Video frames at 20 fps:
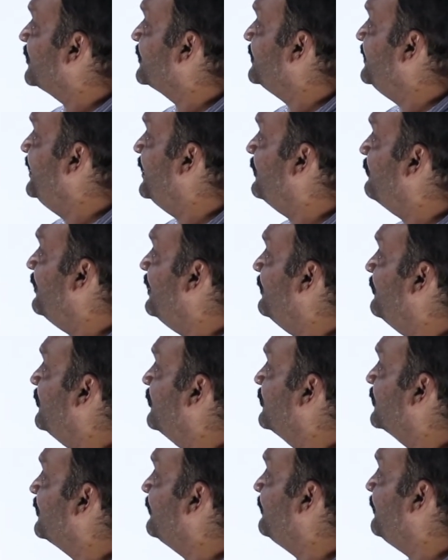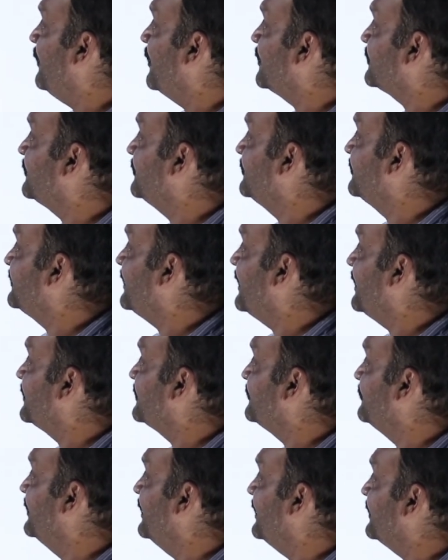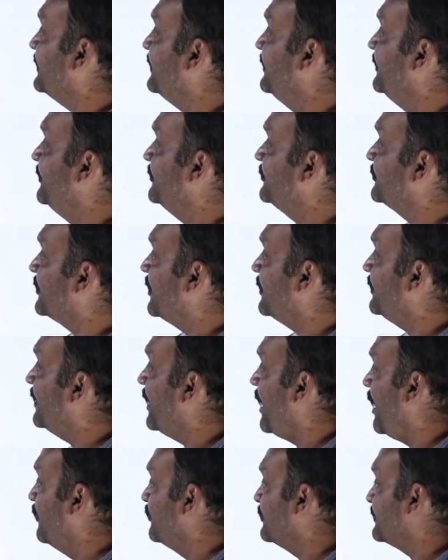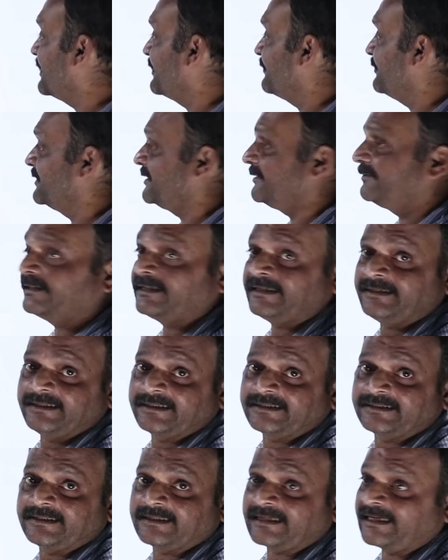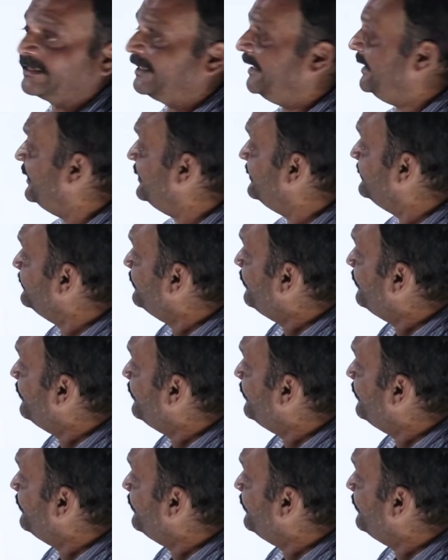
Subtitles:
equal amount of positive charge will get induced on the outer surface of the conductor. Again,